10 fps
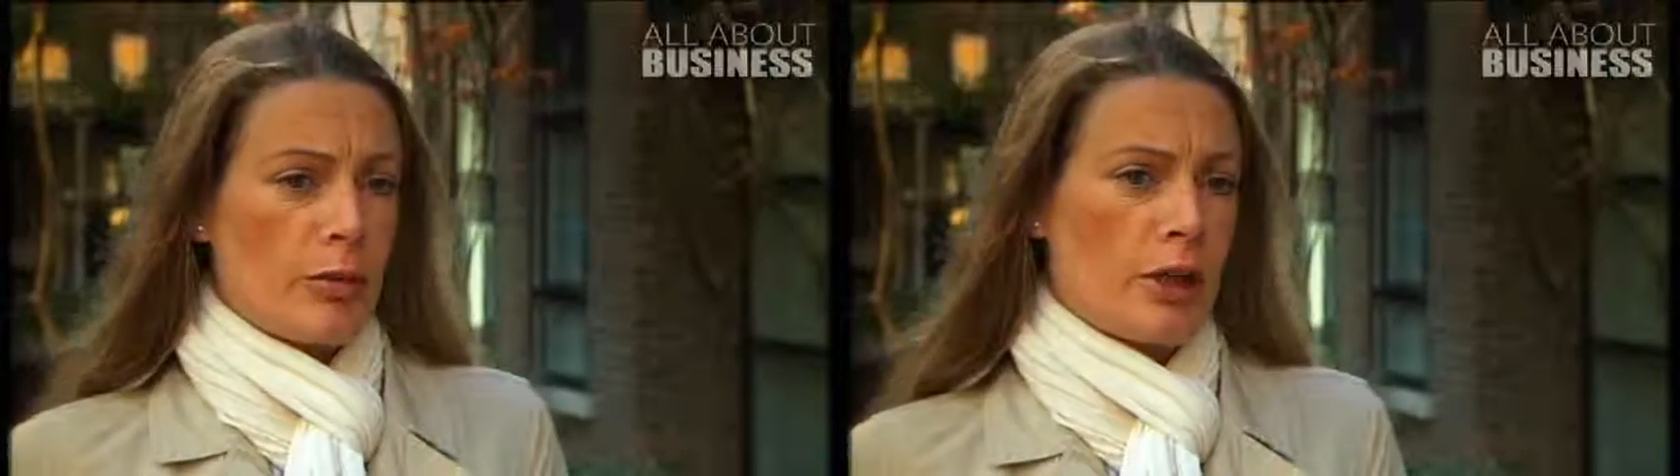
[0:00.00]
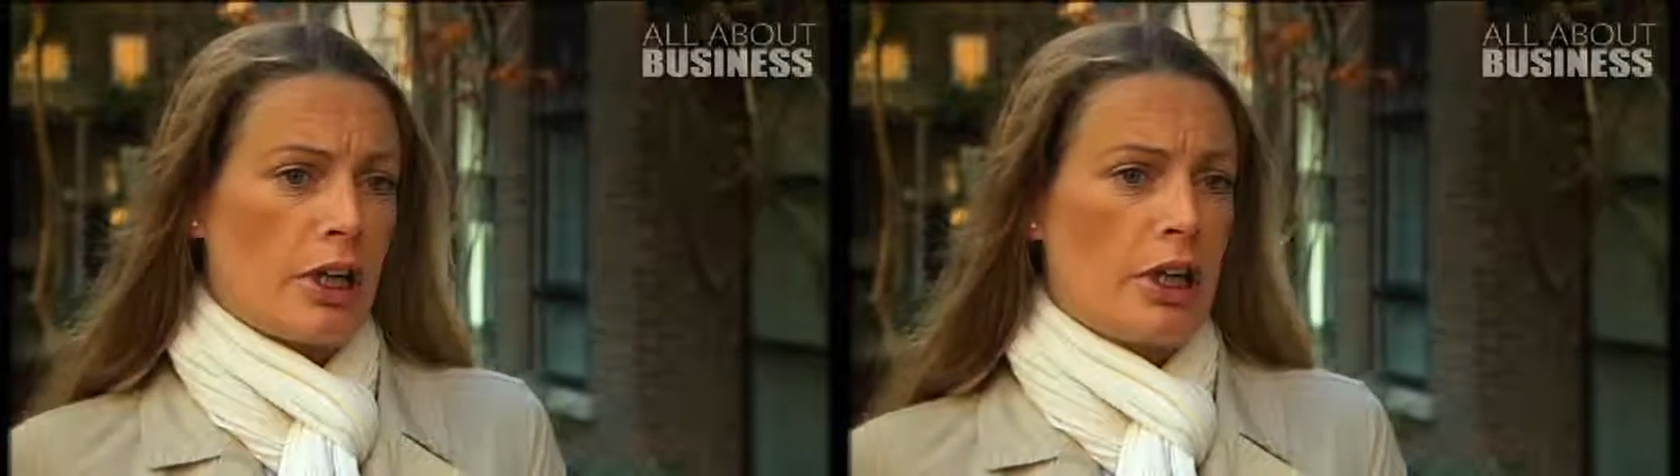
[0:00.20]

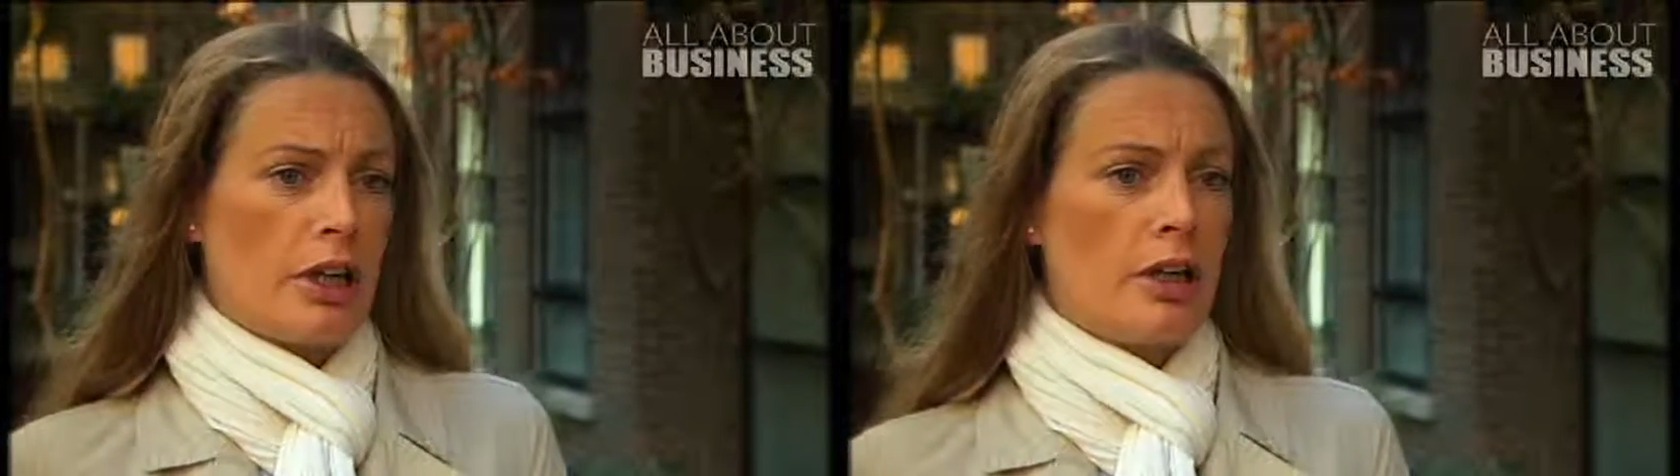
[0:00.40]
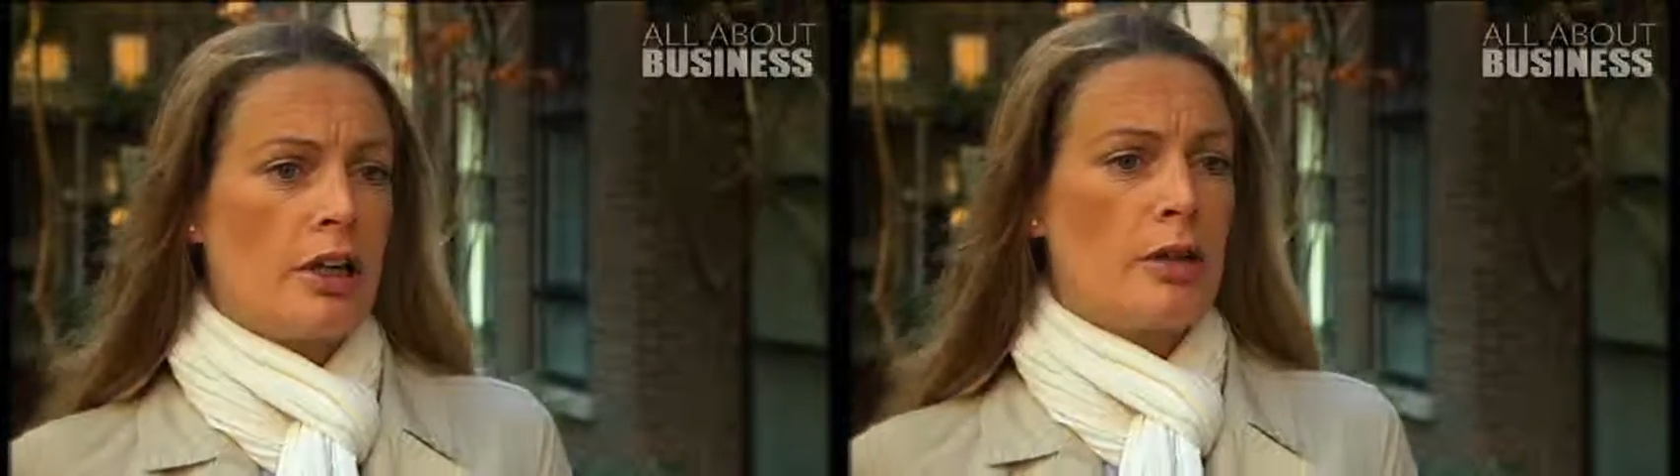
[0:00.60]
money
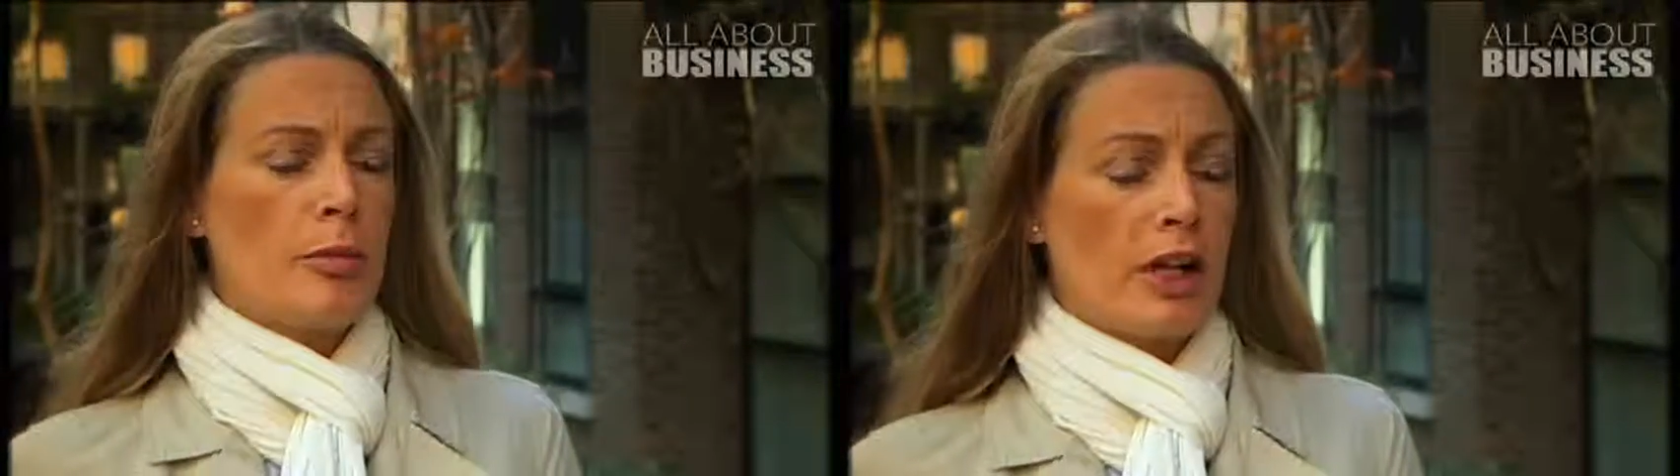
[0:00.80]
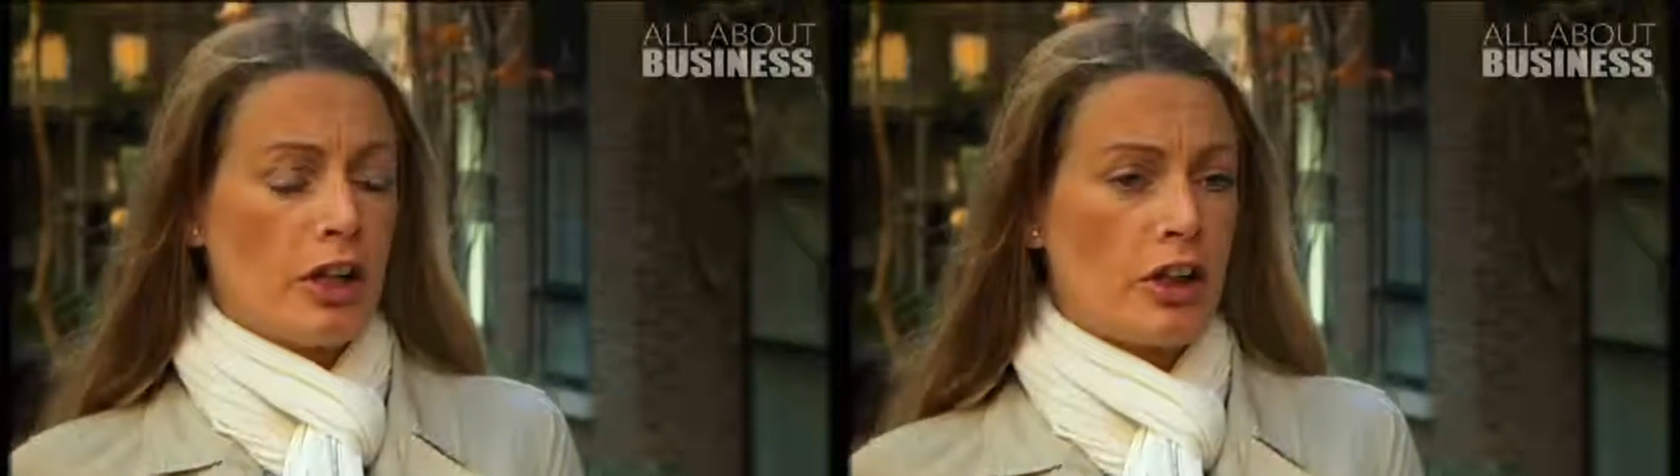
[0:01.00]

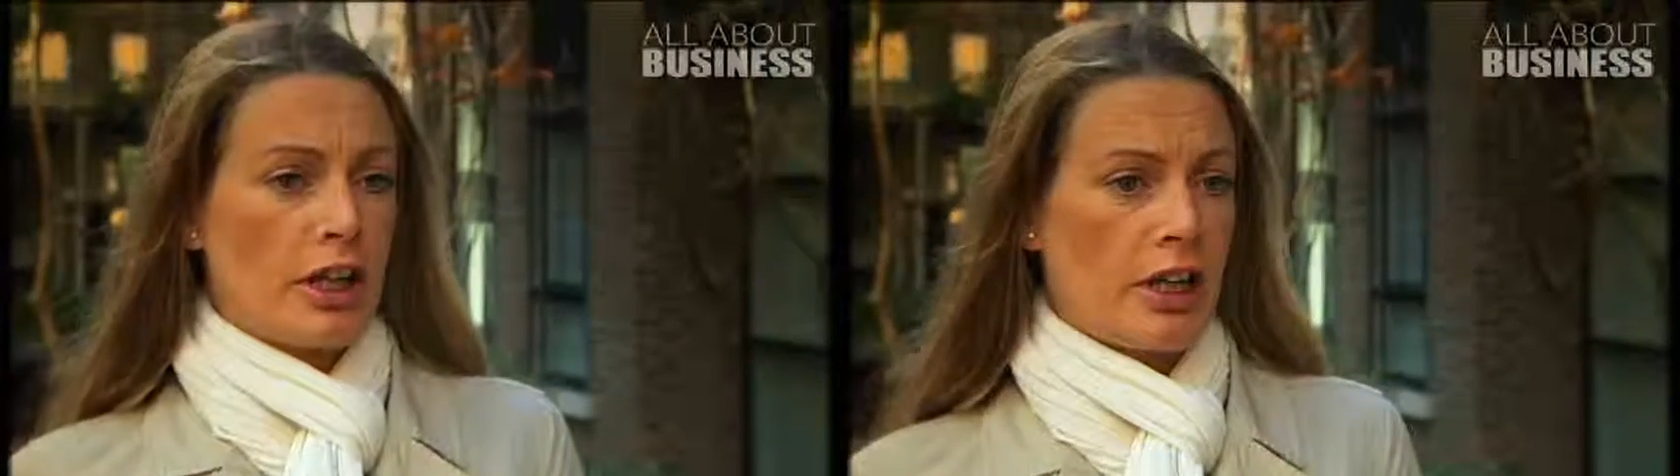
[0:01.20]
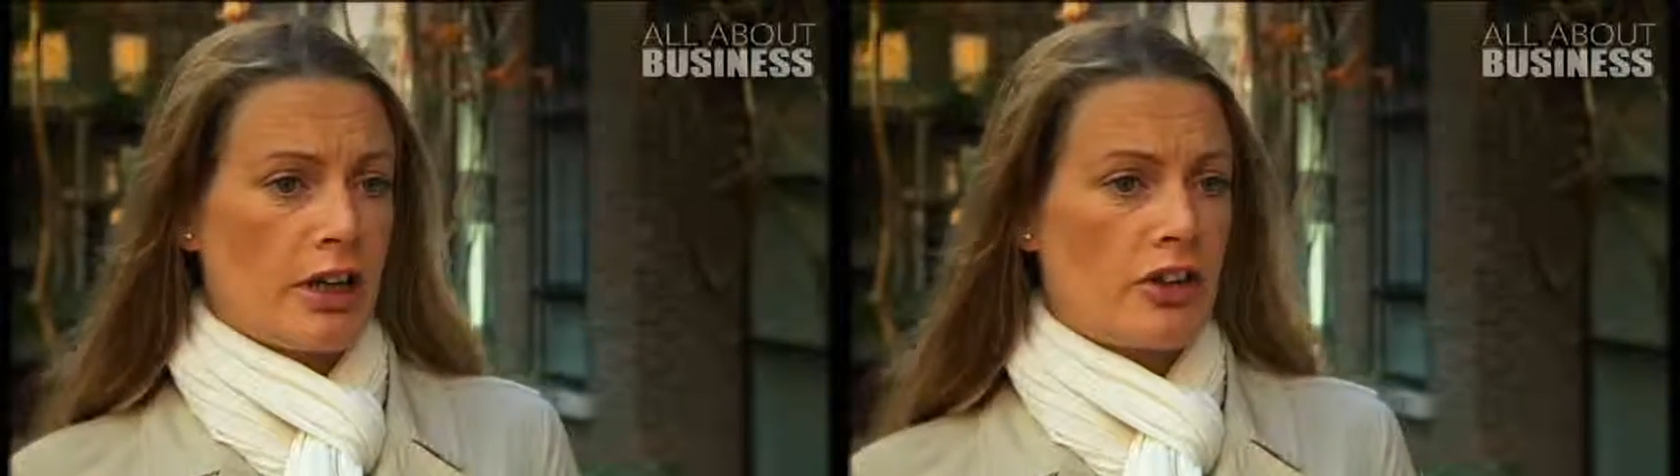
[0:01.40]
by
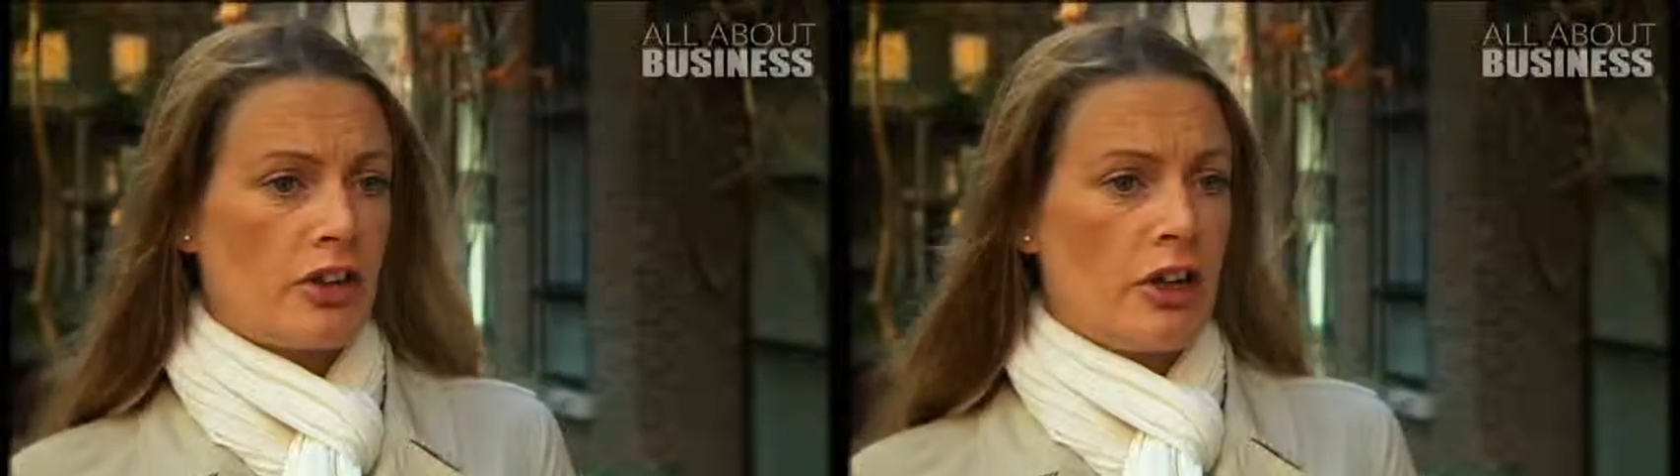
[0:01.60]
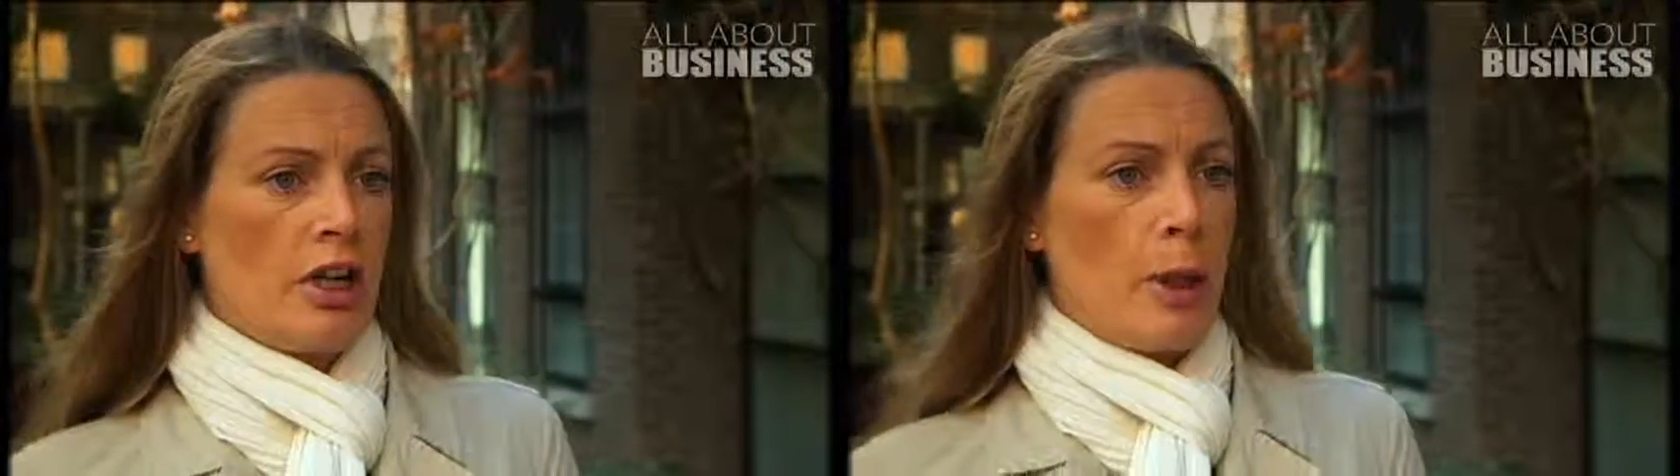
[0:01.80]
looking at